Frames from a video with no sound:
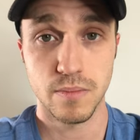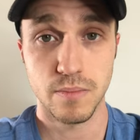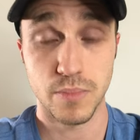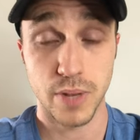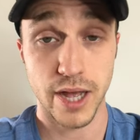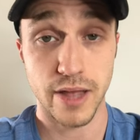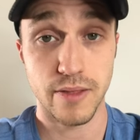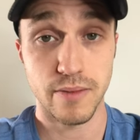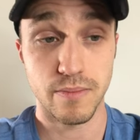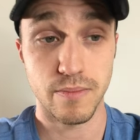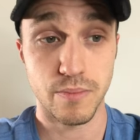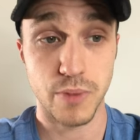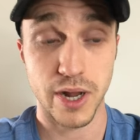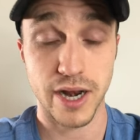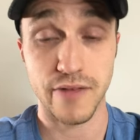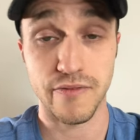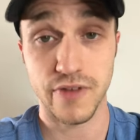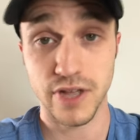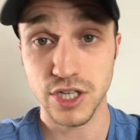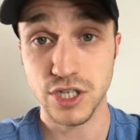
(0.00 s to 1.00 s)
But
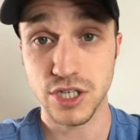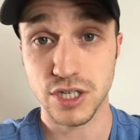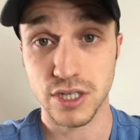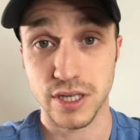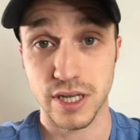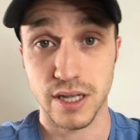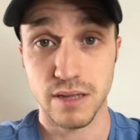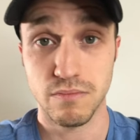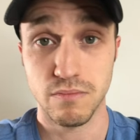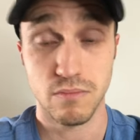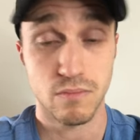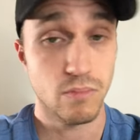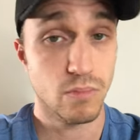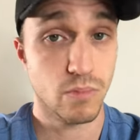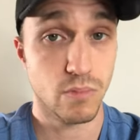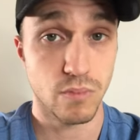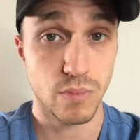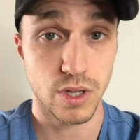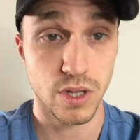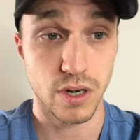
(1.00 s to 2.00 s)
but eventually,
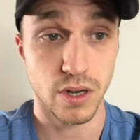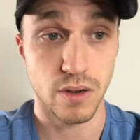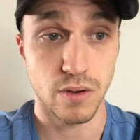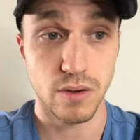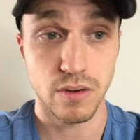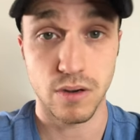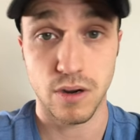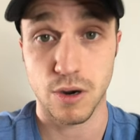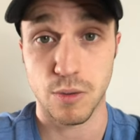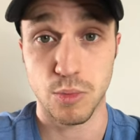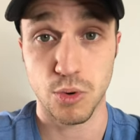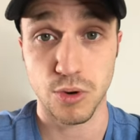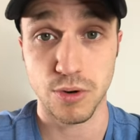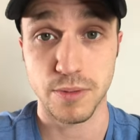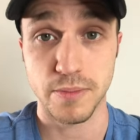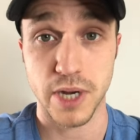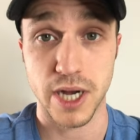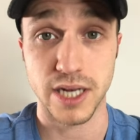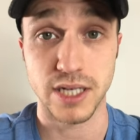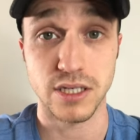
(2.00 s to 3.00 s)
you know, our
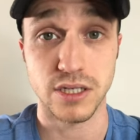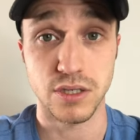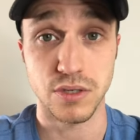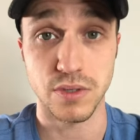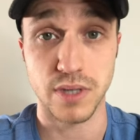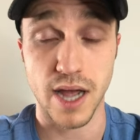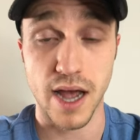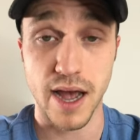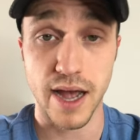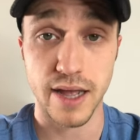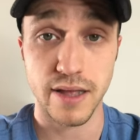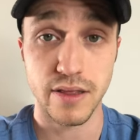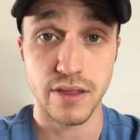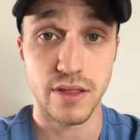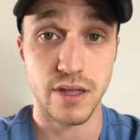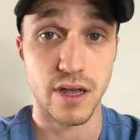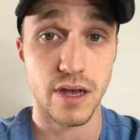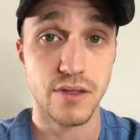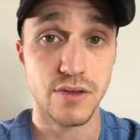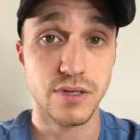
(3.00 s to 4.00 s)
mortal bodies do die.
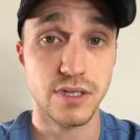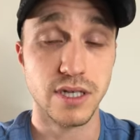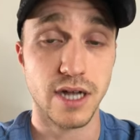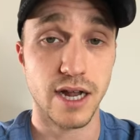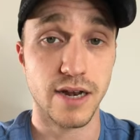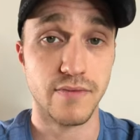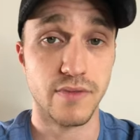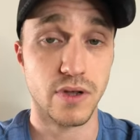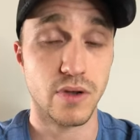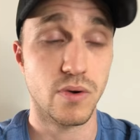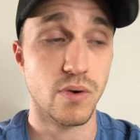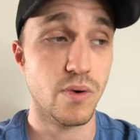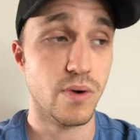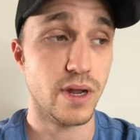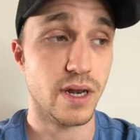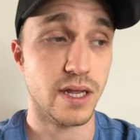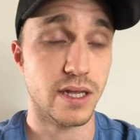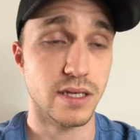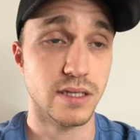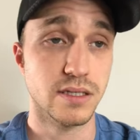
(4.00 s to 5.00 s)
The other side of the
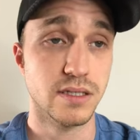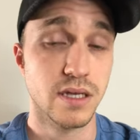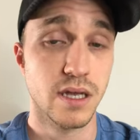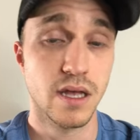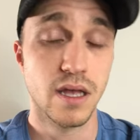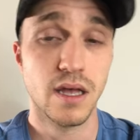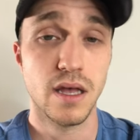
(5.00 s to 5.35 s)
coin is